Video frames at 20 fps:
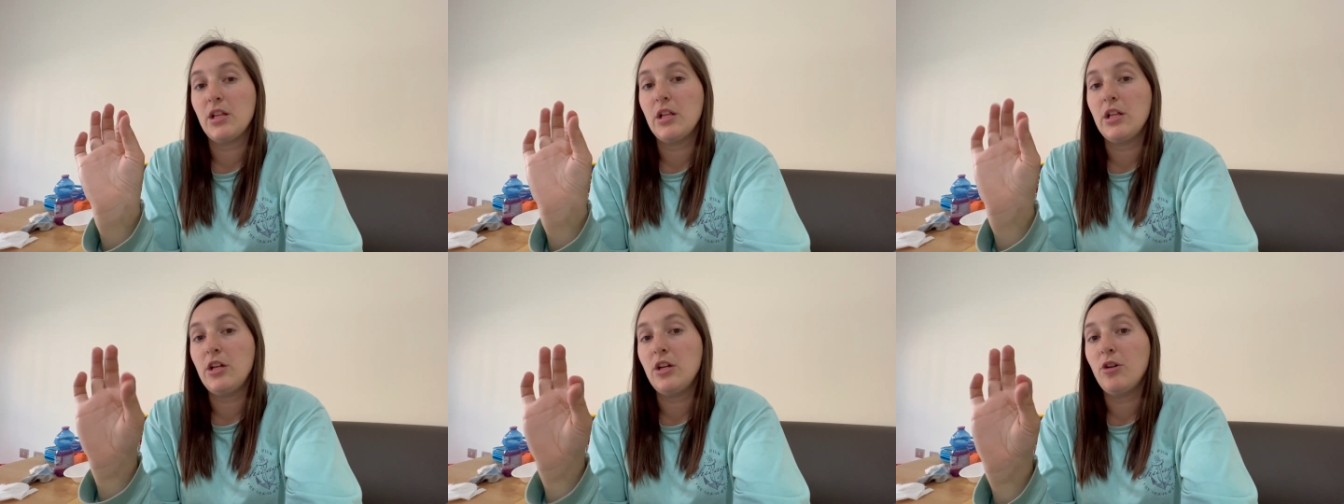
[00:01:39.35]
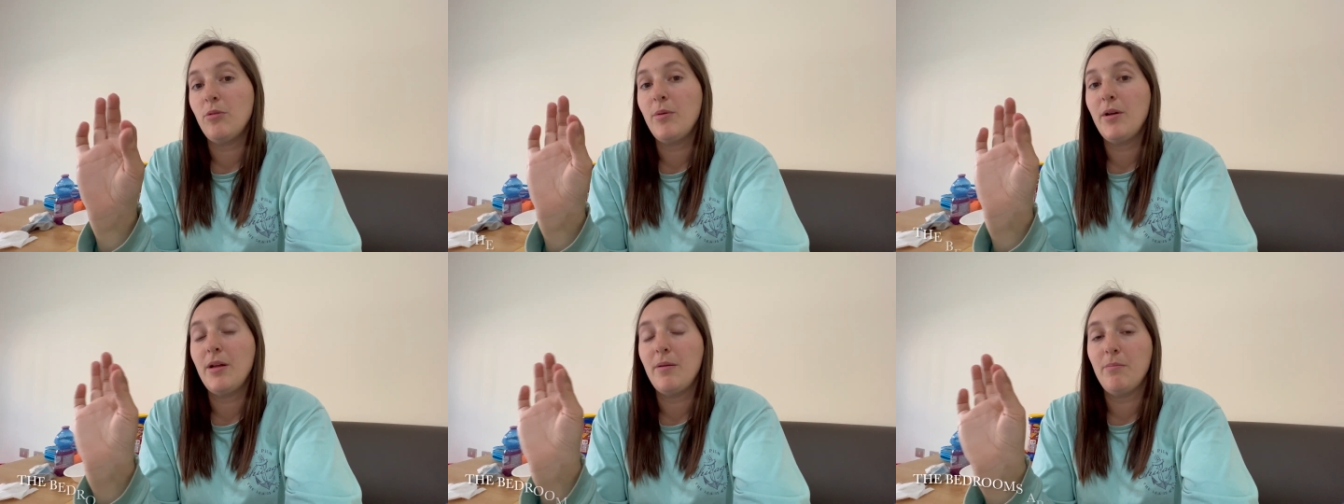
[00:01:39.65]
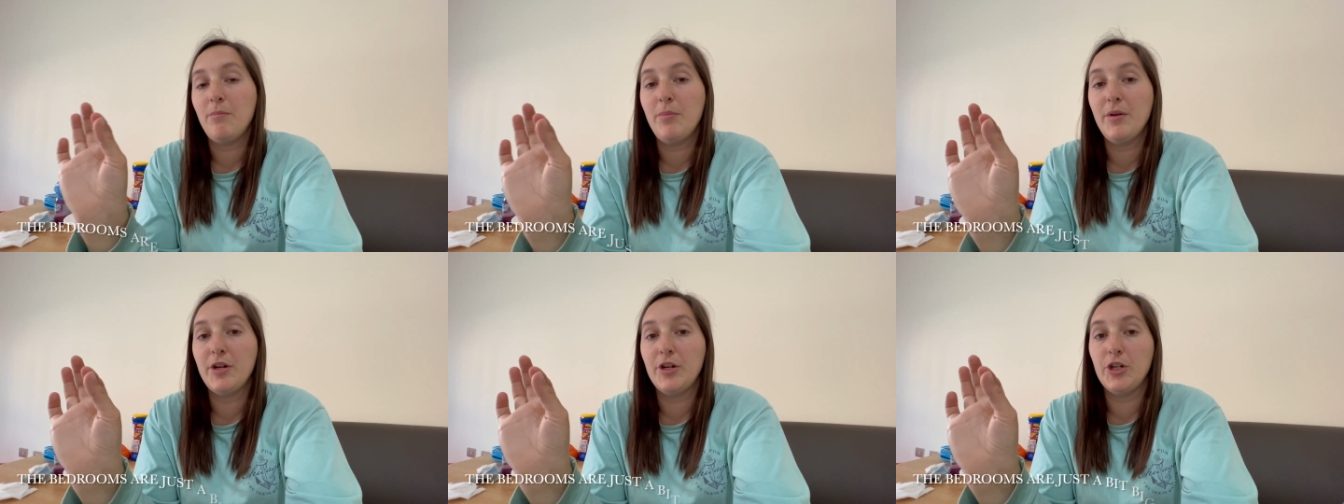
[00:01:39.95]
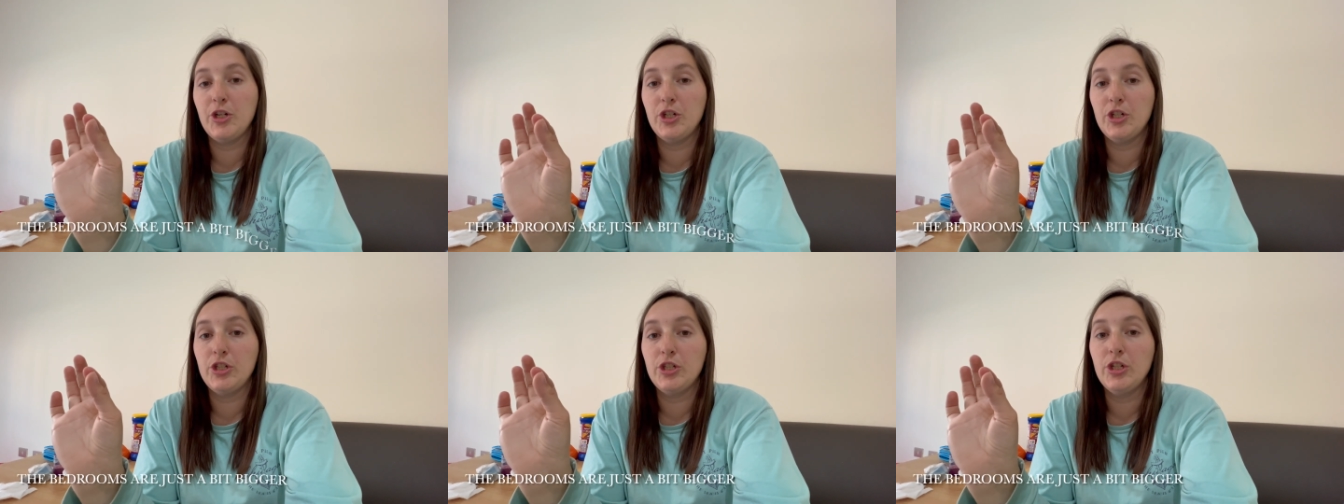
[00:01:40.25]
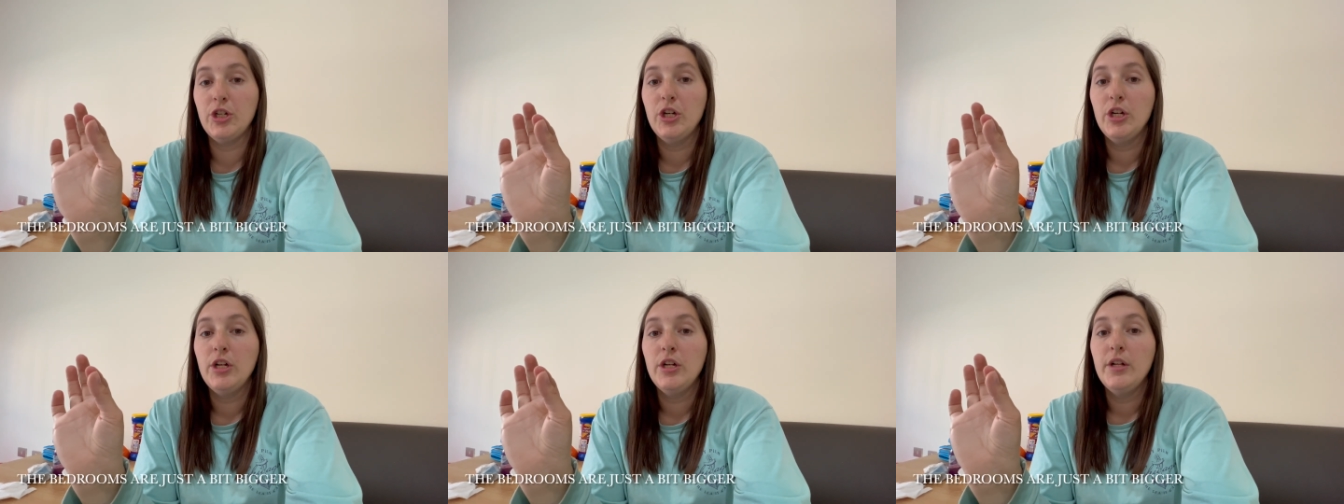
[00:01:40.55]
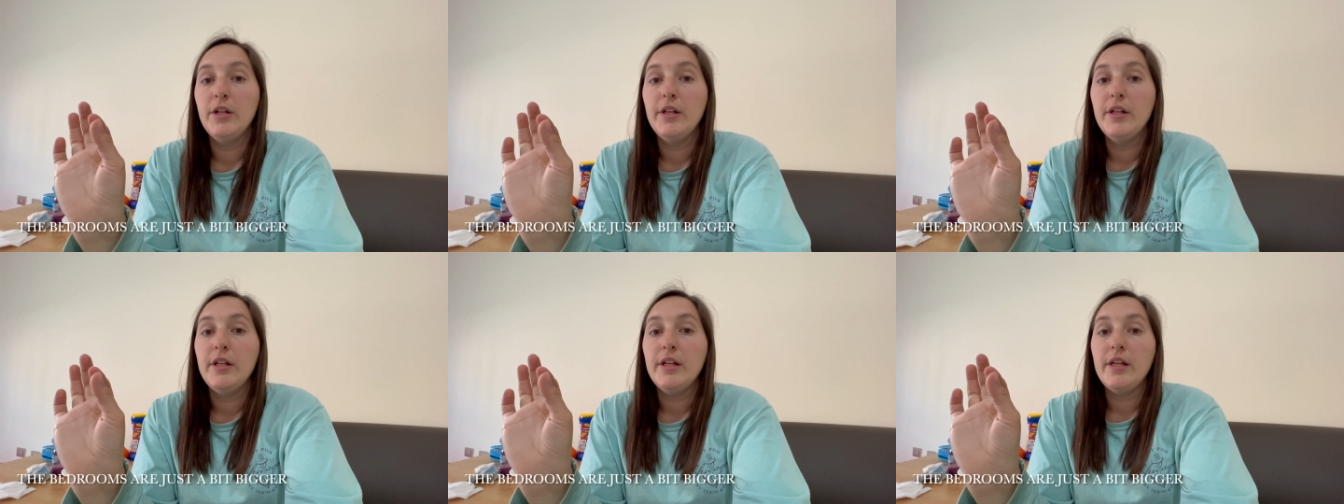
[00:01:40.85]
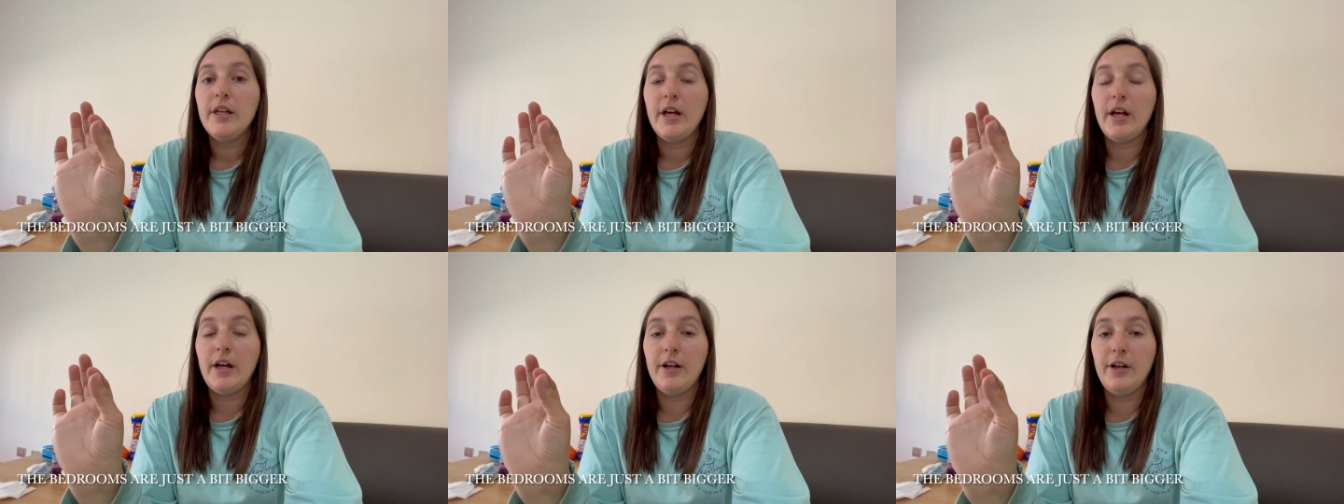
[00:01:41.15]
little bit bigger
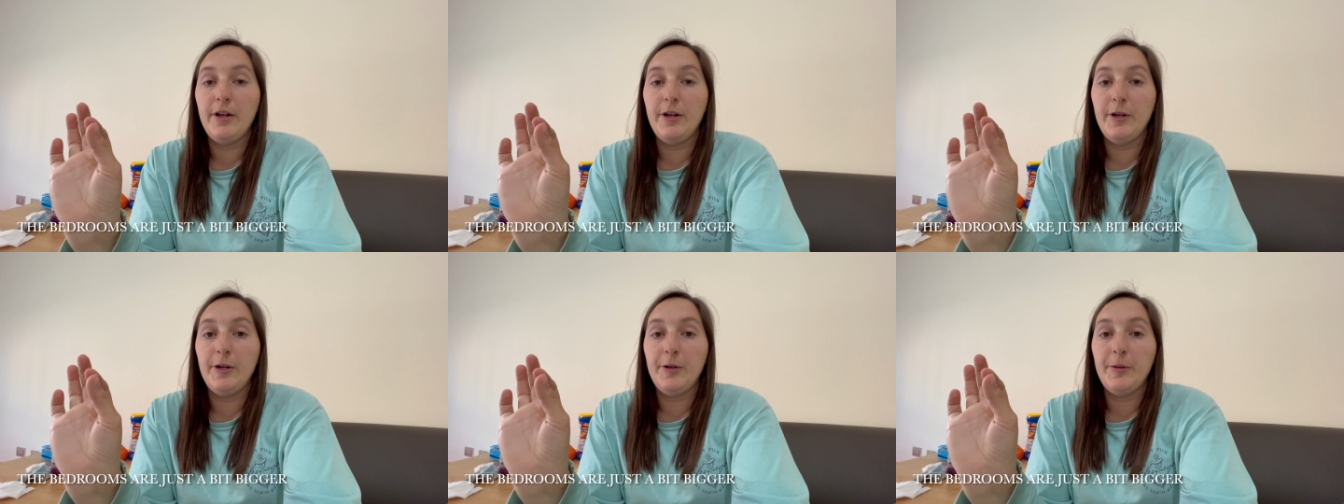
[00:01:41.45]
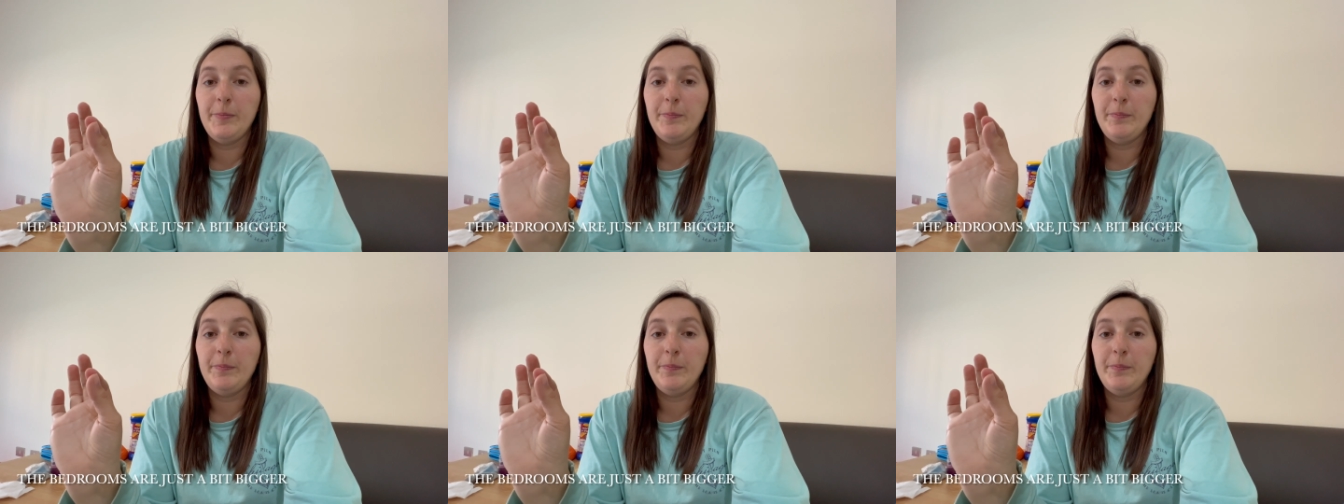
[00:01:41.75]
um,